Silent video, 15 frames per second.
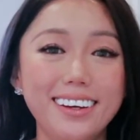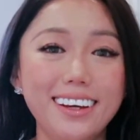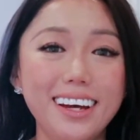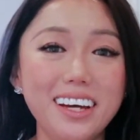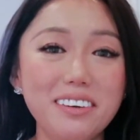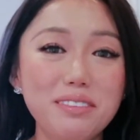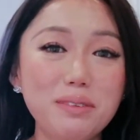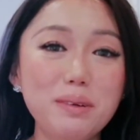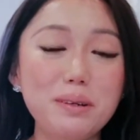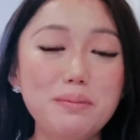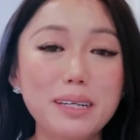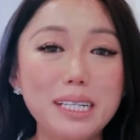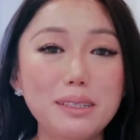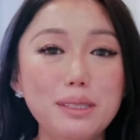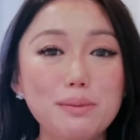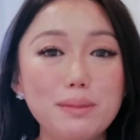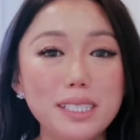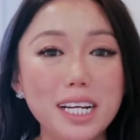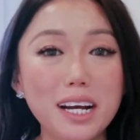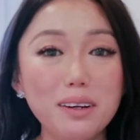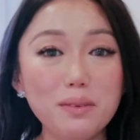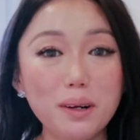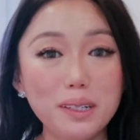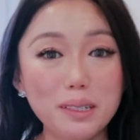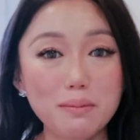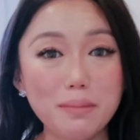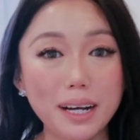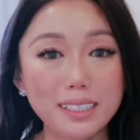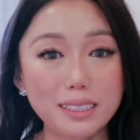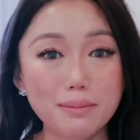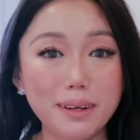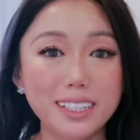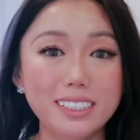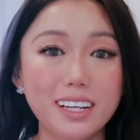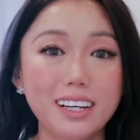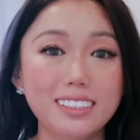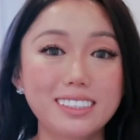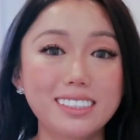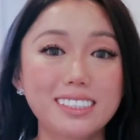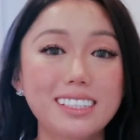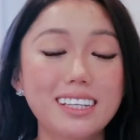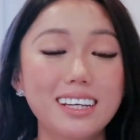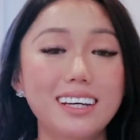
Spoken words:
Hi everyone, my name is Michelle and welcome back to my channel.